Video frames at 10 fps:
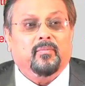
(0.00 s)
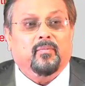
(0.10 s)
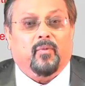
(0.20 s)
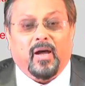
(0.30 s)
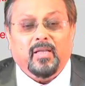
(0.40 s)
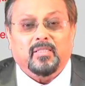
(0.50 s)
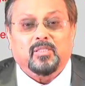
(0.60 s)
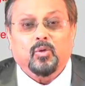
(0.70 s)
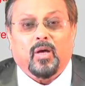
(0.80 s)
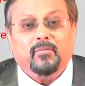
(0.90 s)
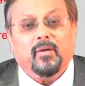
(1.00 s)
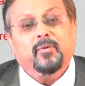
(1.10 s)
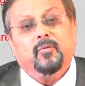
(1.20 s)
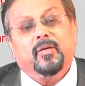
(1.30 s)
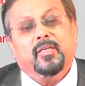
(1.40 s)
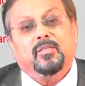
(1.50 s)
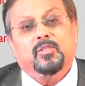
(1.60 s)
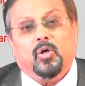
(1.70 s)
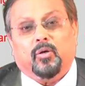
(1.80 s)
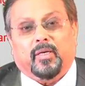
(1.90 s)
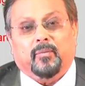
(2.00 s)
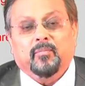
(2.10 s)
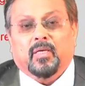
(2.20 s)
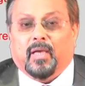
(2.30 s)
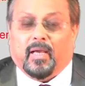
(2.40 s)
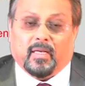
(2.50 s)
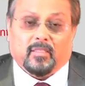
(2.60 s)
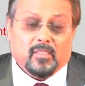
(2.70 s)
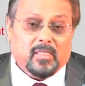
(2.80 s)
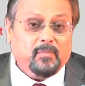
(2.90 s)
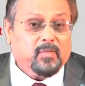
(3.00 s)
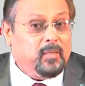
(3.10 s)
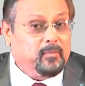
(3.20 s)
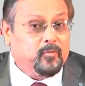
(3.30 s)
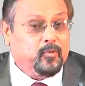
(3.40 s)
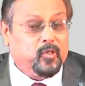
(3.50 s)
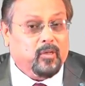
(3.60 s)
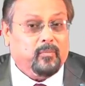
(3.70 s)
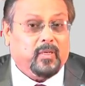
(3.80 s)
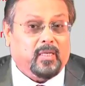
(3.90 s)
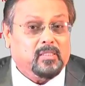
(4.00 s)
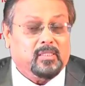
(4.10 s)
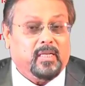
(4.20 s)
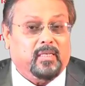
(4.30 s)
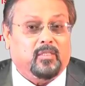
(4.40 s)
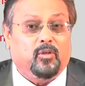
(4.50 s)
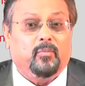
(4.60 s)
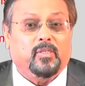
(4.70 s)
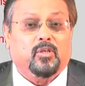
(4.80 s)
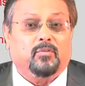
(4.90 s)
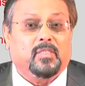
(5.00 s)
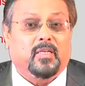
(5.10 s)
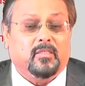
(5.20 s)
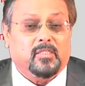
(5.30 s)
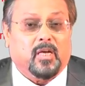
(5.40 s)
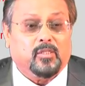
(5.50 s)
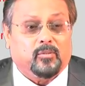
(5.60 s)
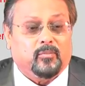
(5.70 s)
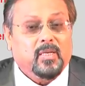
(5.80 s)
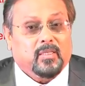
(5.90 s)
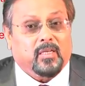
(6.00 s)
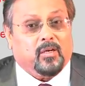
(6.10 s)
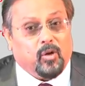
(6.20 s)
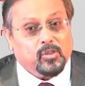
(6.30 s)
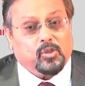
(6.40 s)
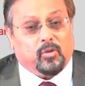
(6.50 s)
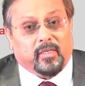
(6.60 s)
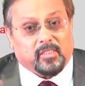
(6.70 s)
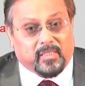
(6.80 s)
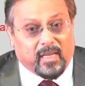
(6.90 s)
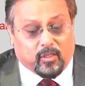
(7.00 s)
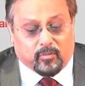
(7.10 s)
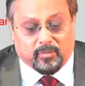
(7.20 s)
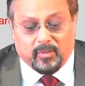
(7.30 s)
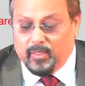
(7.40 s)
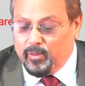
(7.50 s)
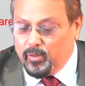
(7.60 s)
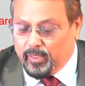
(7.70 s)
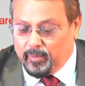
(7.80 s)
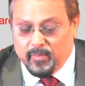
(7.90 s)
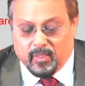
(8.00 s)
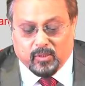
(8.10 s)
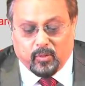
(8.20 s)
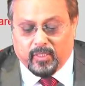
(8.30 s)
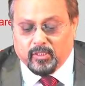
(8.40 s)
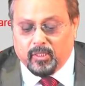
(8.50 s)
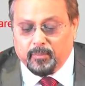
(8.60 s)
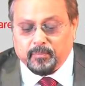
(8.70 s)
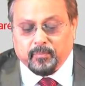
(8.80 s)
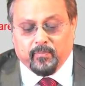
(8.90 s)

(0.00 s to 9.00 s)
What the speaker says: wise to have everybody talking. And at the same time, if you remember, I said during my soft skill discussion, the cross talking is negative. Okay, so it's a